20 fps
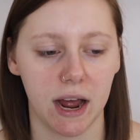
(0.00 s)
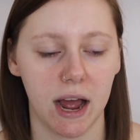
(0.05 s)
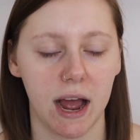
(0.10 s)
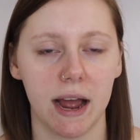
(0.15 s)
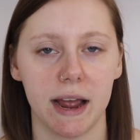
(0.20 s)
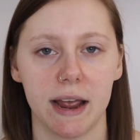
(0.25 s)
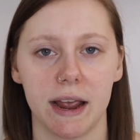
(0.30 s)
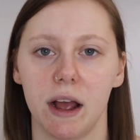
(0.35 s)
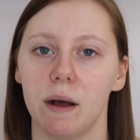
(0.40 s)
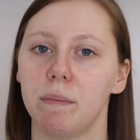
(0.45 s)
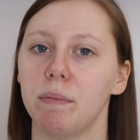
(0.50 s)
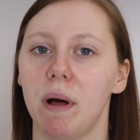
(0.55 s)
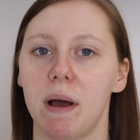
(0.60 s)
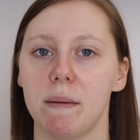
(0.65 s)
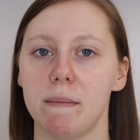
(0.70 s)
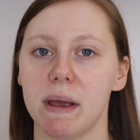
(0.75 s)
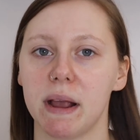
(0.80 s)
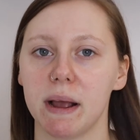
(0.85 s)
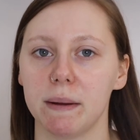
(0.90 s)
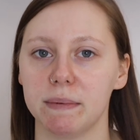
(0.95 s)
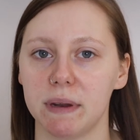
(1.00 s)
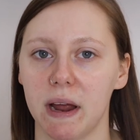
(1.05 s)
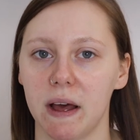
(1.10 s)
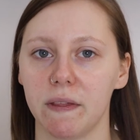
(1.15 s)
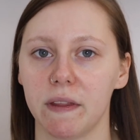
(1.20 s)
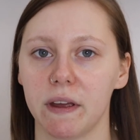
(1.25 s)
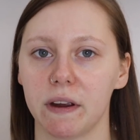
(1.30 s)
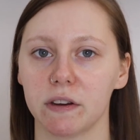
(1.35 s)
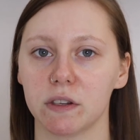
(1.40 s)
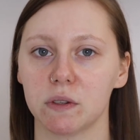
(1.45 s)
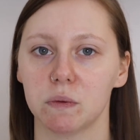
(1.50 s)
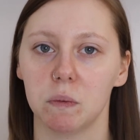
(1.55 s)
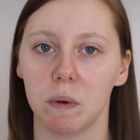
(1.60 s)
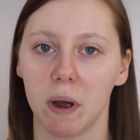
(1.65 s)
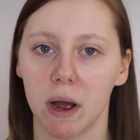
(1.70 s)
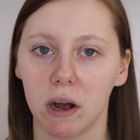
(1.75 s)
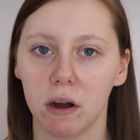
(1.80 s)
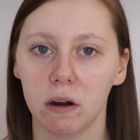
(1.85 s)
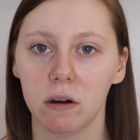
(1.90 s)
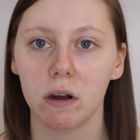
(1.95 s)
I apply makeup down there as
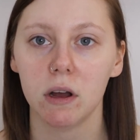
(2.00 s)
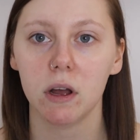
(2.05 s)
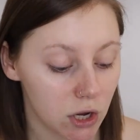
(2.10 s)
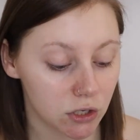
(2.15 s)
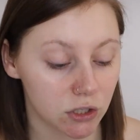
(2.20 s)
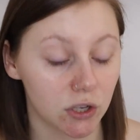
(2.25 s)
well.